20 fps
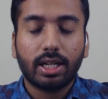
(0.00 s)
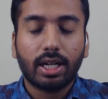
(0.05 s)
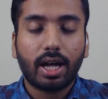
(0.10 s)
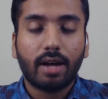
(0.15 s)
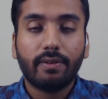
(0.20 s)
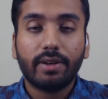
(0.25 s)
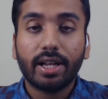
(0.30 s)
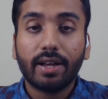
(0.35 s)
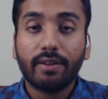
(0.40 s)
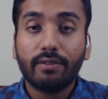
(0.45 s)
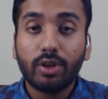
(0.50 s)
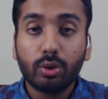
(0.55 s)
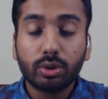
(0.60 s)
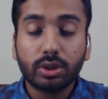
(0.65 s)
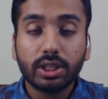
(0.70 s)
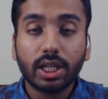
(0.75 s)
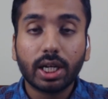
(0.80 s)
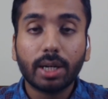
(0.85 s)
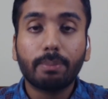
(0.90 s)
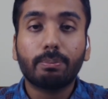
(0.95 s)
our
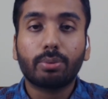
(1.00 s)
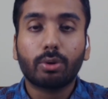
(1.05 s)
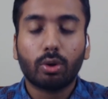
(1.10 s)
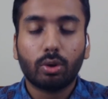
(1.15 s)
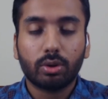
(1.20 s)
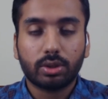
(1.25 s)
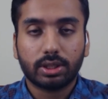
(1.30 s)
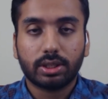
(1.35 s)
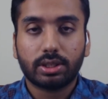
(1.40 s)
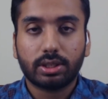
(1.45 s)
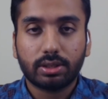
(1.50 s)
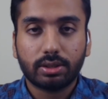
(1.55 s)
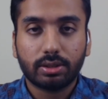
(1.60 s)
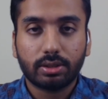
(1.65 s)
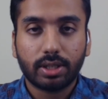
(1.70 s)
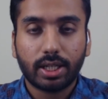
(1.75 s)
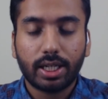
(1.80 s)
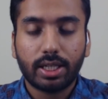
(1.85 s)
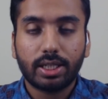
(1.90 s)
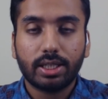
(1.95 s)
evolutionary process,
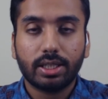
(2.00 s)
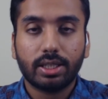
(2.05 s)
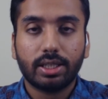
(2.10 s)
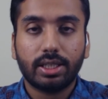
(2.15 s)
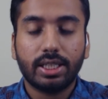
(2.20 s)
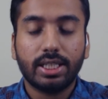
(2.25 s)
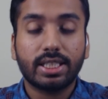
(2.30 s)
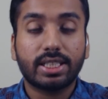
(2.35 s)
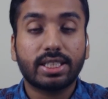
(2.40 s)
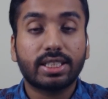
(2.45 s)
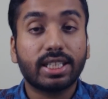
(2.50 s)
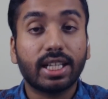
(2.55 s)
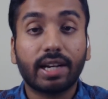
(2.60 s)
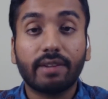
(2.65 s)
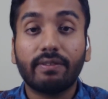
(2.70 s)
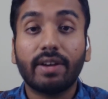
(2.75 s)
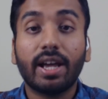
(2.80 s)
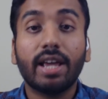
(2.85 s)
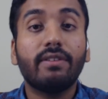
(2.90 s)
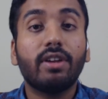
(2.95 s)
right, is
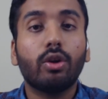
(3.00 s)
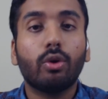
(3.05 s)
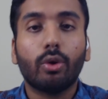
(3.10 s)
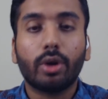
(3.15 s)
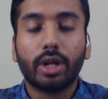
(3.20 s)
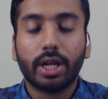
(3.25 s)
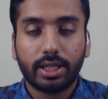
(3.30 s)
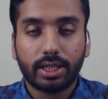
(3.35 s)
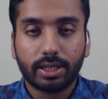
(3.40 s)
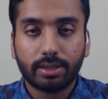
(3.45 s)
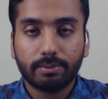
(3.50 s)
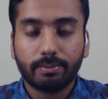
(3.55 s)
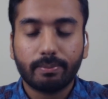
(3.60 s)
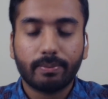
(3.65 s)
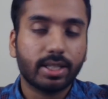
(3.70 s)
survival oriented.